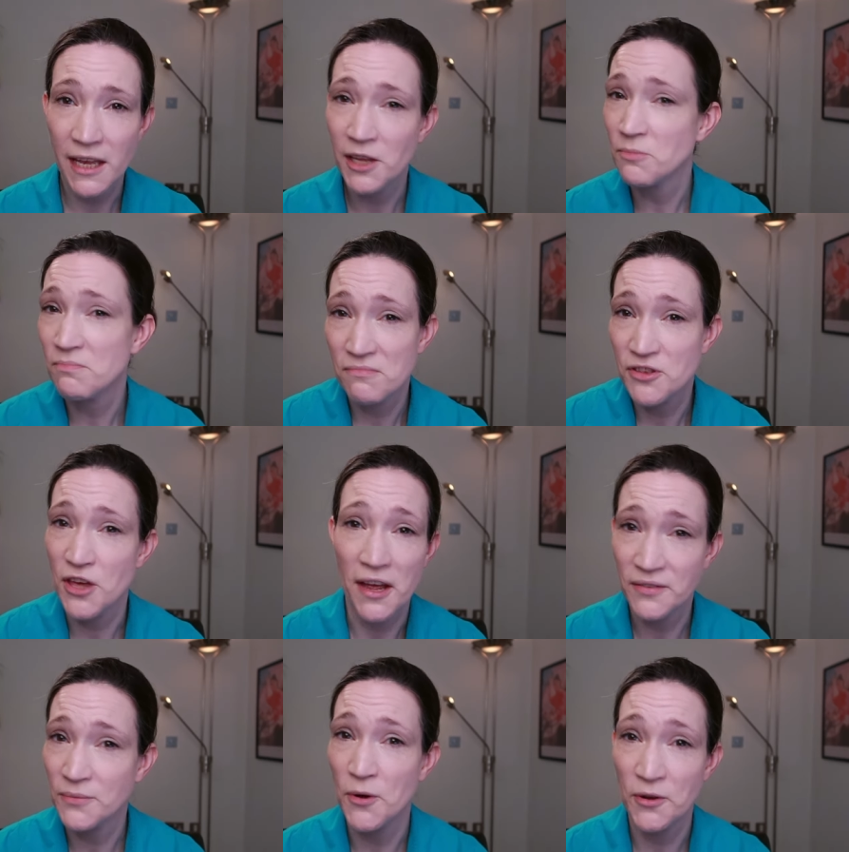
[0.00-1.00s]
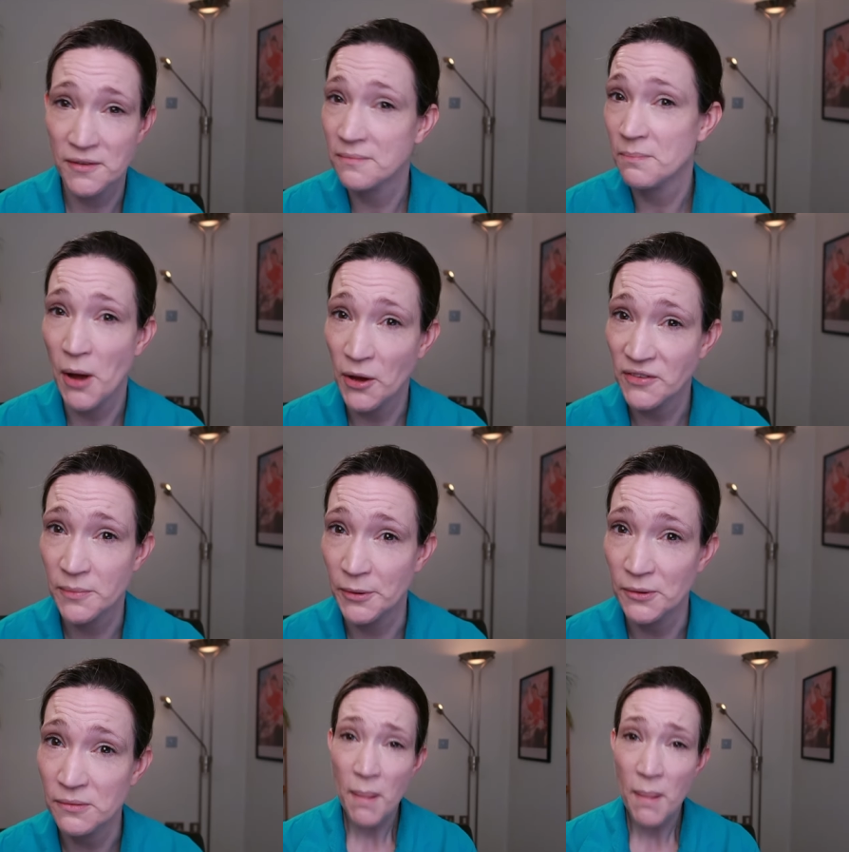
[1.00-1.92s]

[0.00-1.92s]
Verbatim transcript: It just wasn't possible,